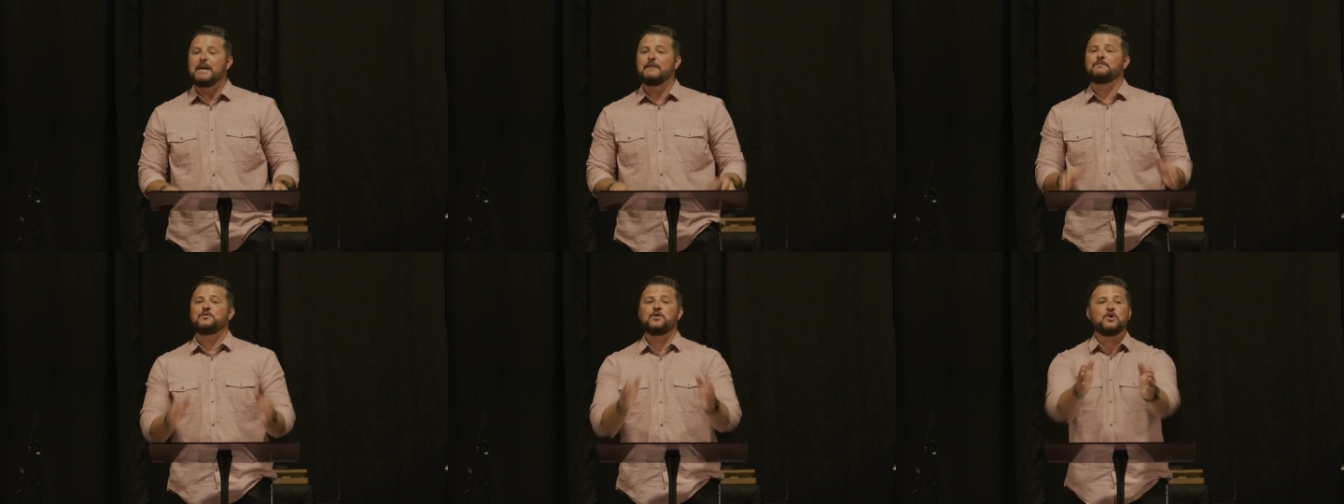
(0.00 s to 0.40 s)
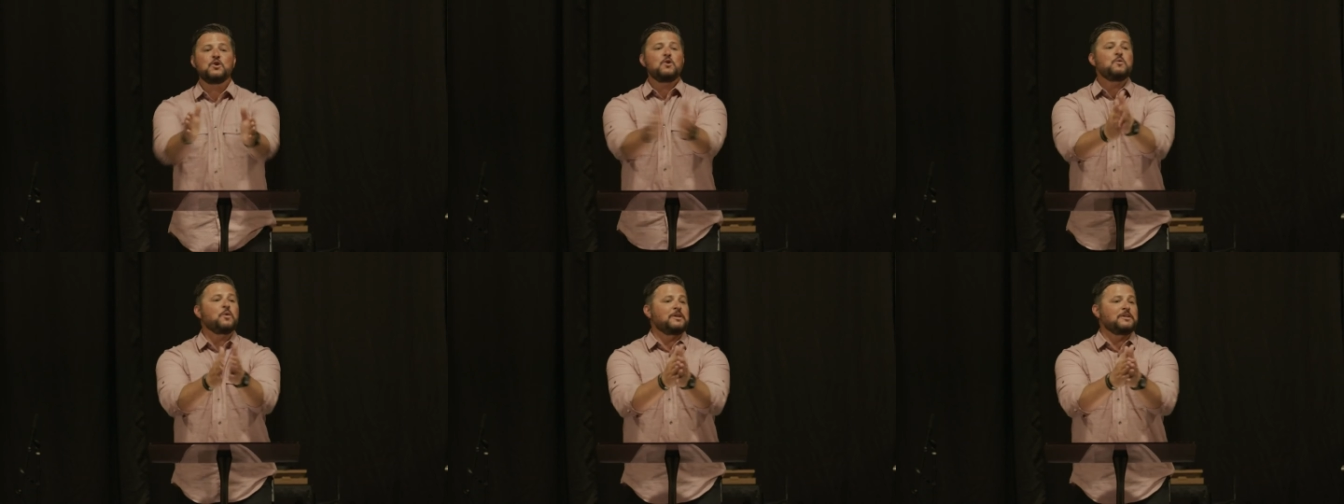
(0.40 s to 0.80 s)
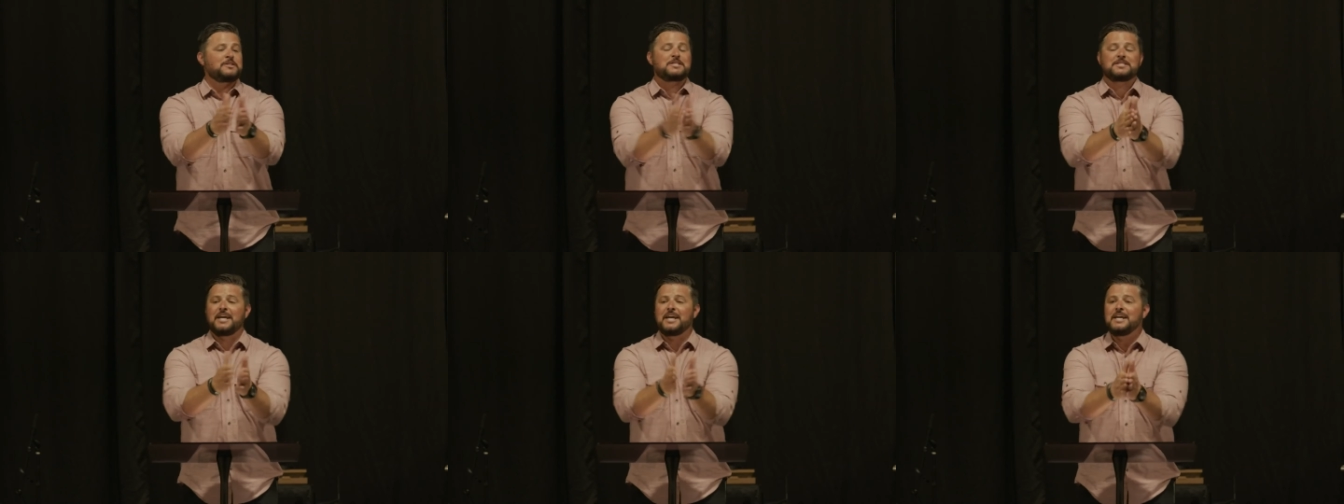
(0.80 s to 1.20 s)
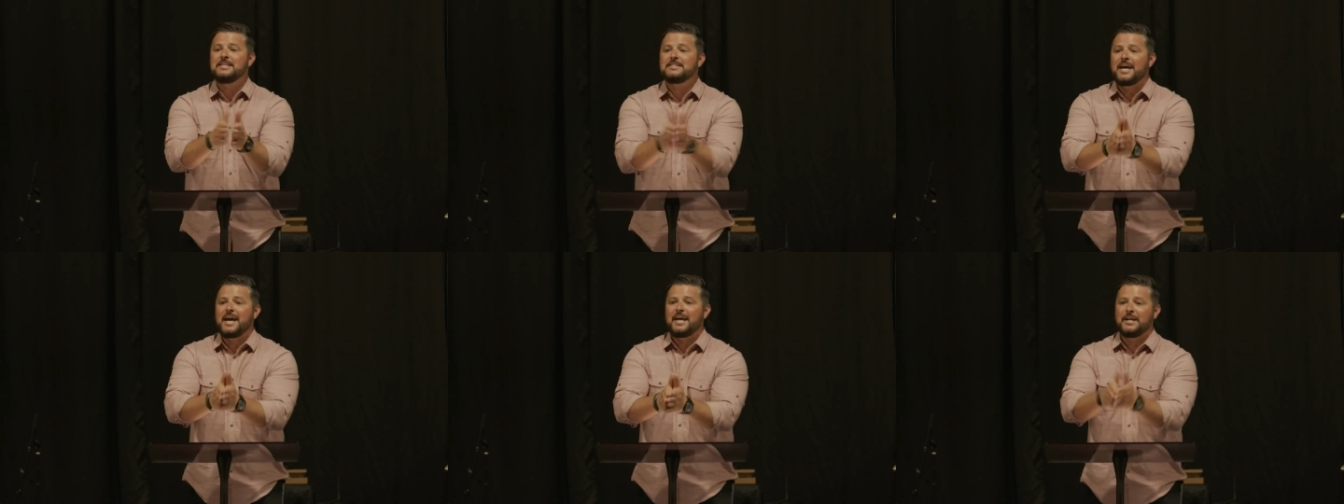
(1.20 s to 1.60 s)
If you were to
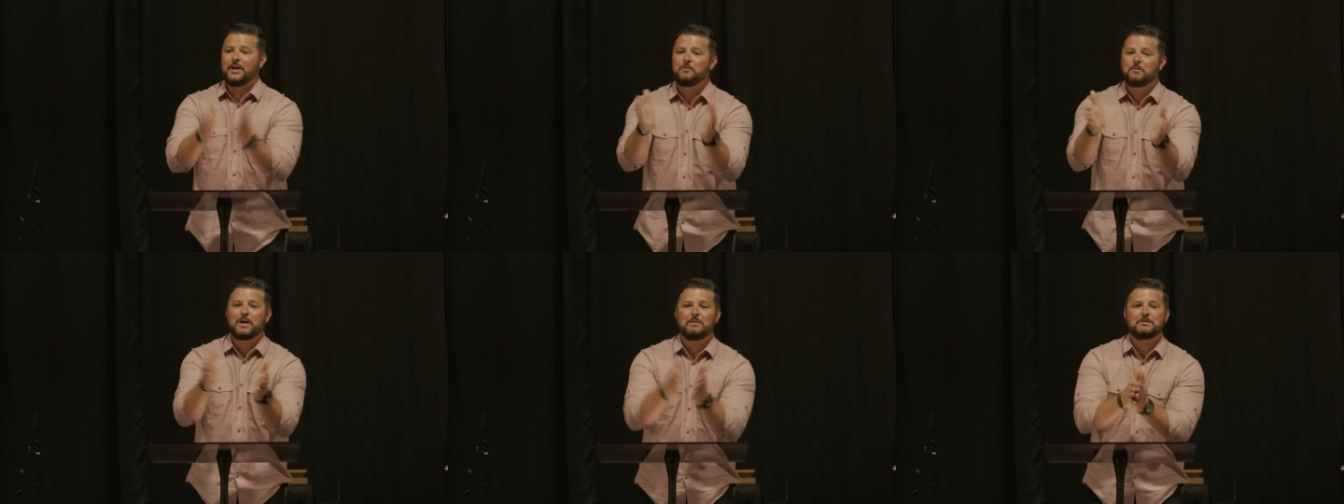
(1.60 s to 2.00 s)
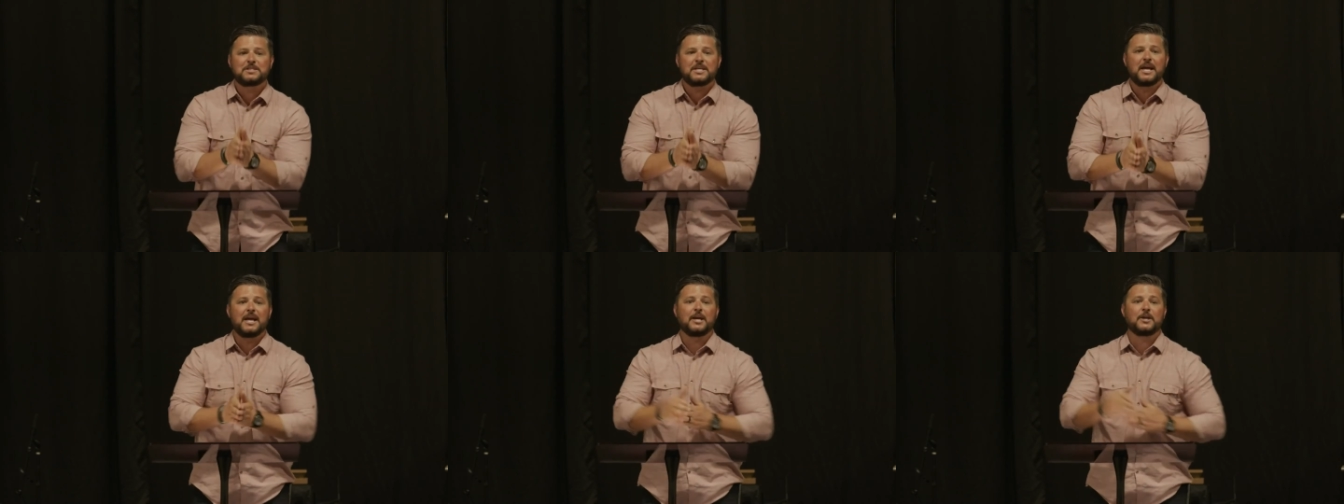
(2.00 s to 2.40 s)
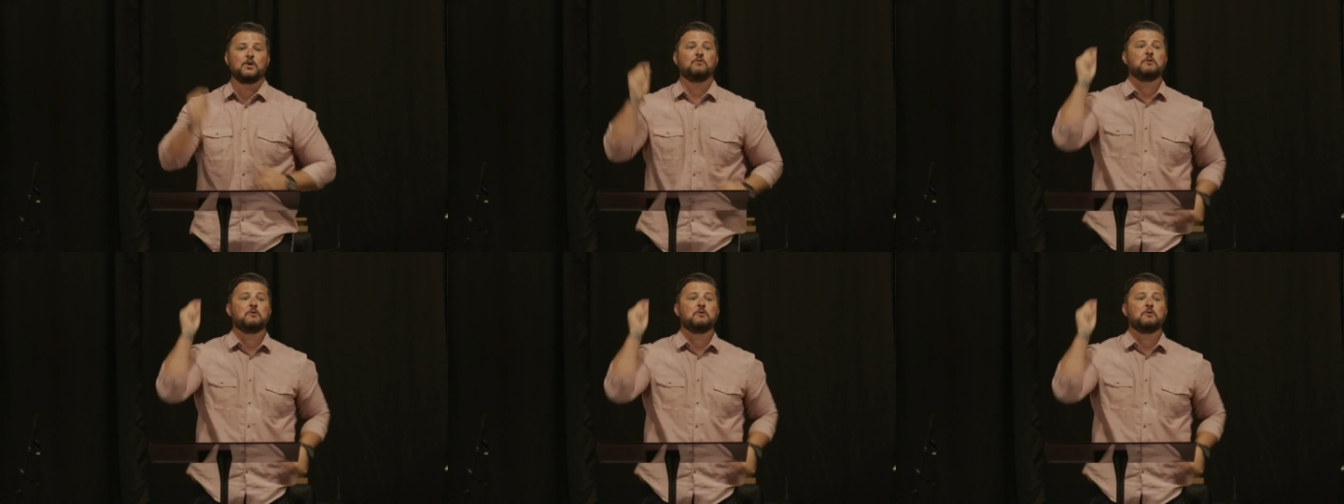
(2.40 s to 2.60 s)
say that, hear what I'm saying,